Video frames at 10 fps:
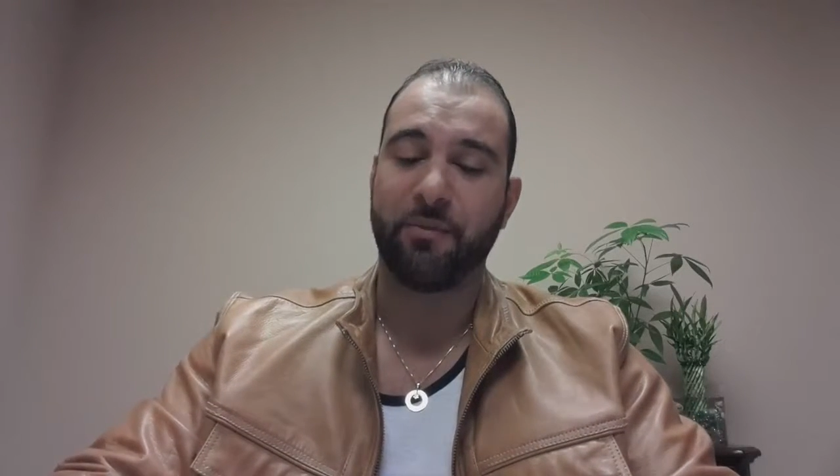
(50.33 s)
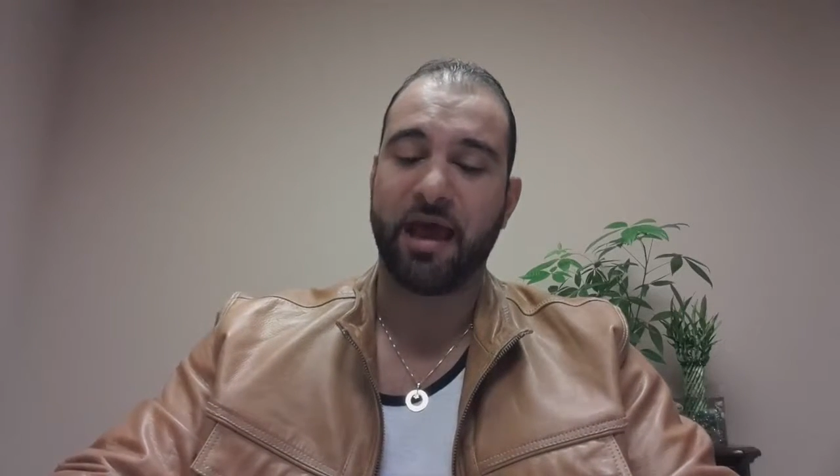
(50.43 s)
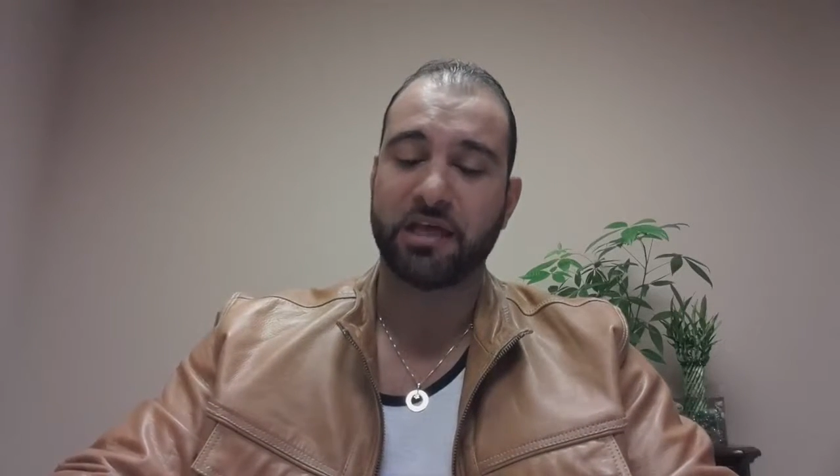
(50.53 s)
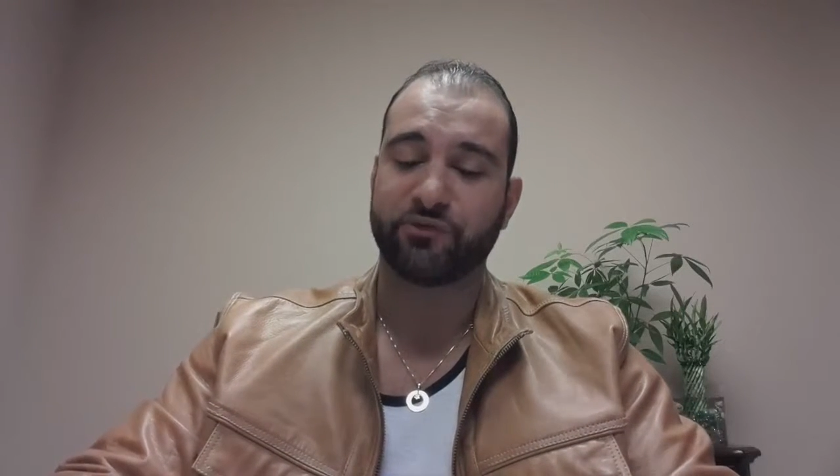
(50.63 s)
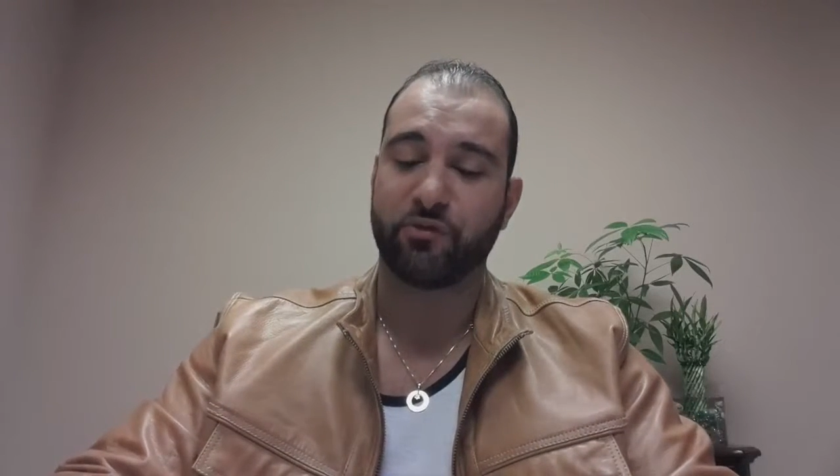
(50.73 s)
I'm
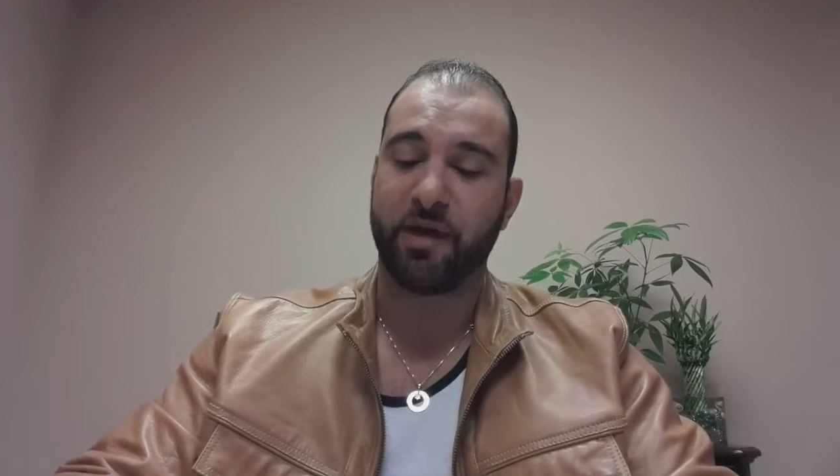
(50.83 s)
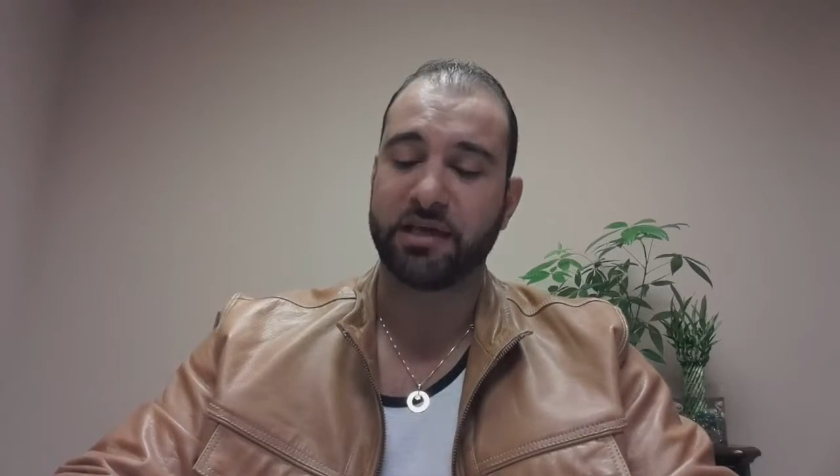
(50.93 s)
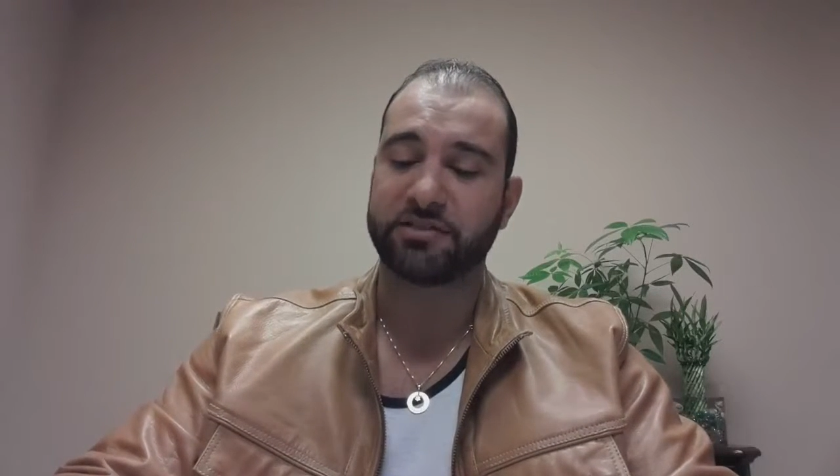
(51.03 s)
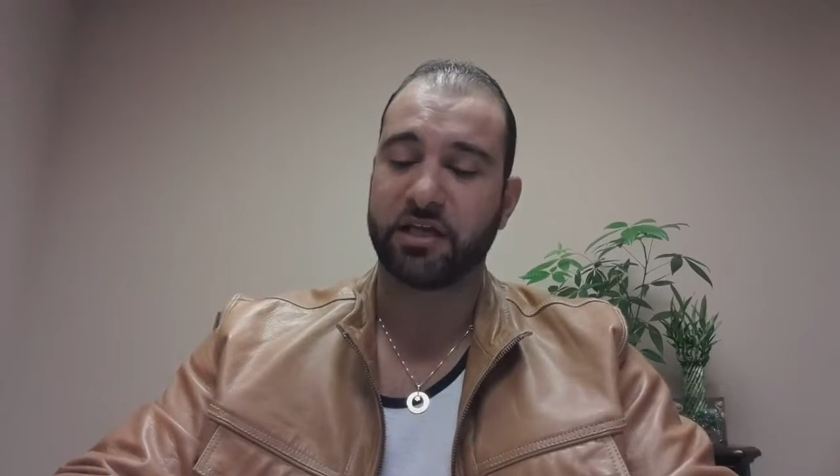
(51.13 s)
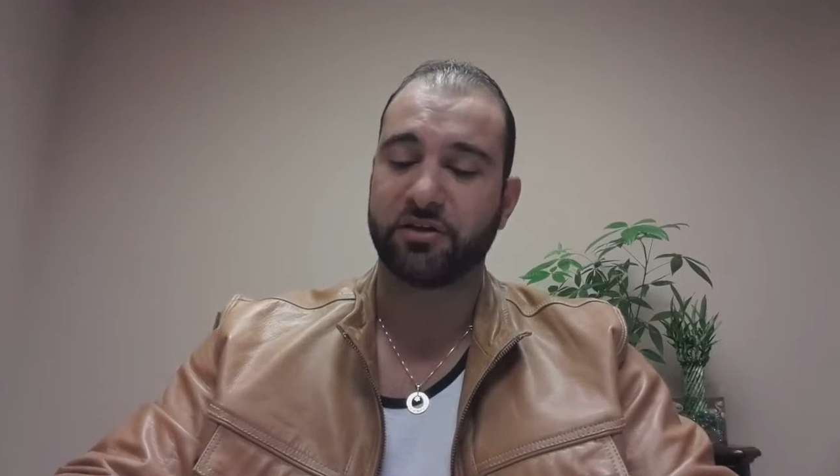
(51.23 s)
asked from
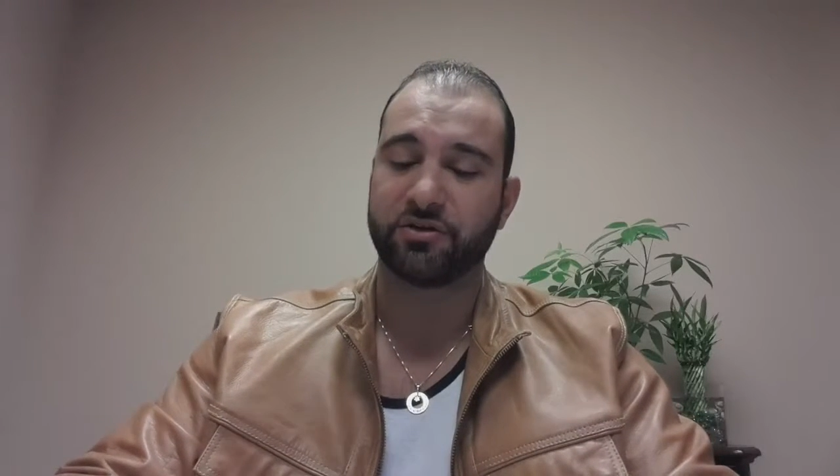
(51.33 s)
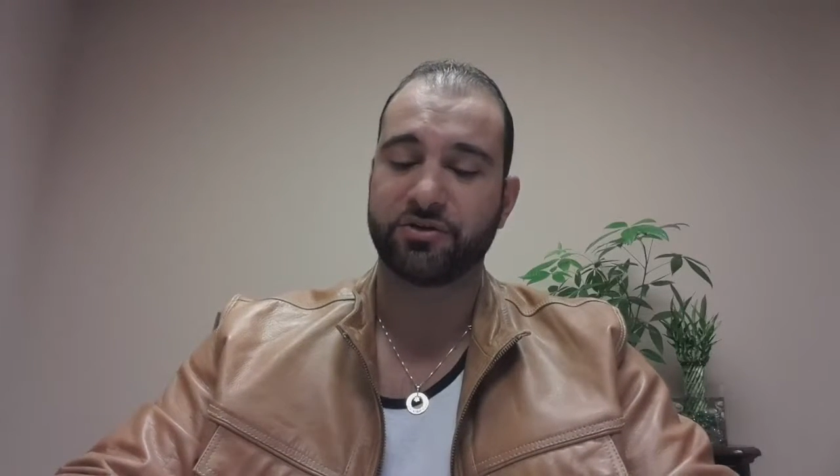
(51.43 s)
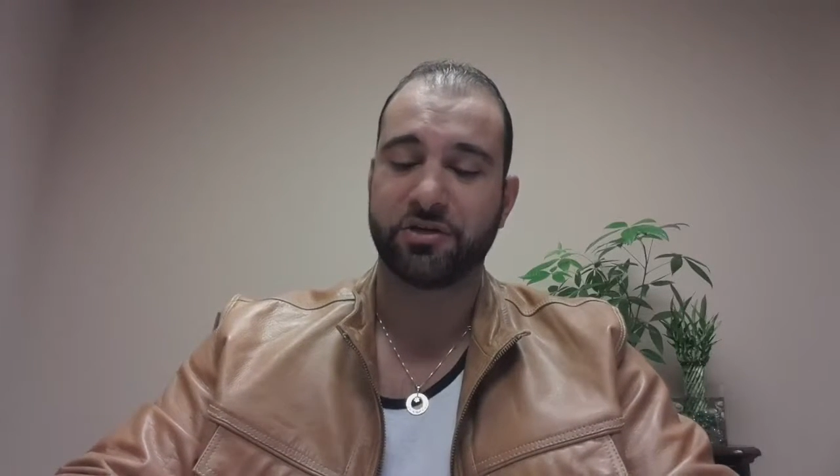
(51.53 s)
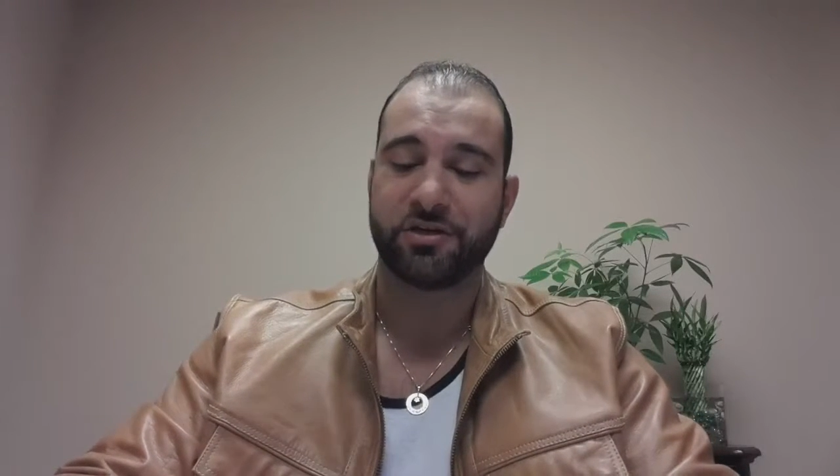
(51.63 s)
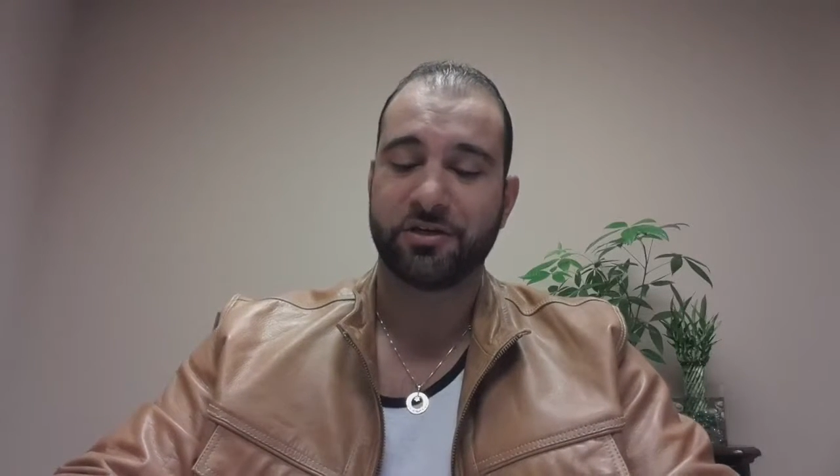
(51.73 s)
my
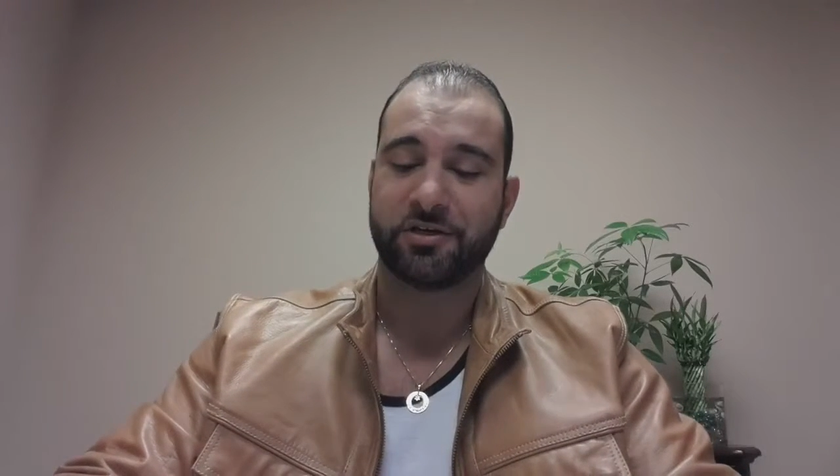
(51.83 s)
sellers